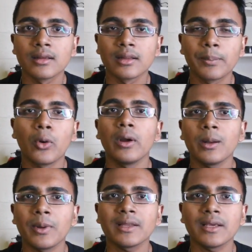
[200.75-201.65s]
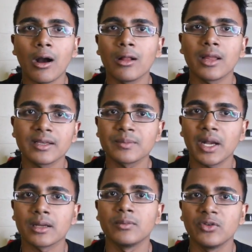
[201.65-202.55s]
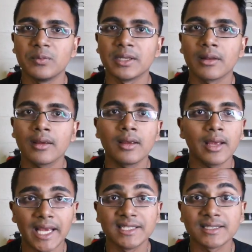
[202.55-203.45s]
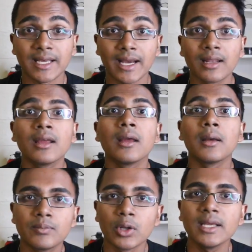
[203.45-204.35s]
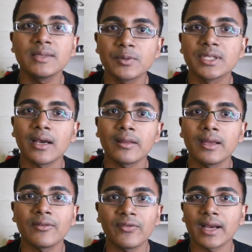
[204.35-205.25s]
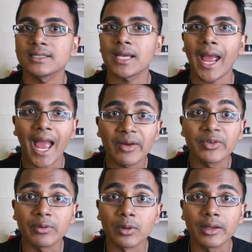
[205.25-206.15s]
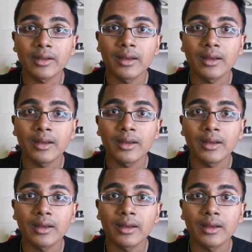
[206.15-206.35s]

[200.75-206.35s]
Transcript: The point about the All Lives Matter movement is that police brutality affects everyone,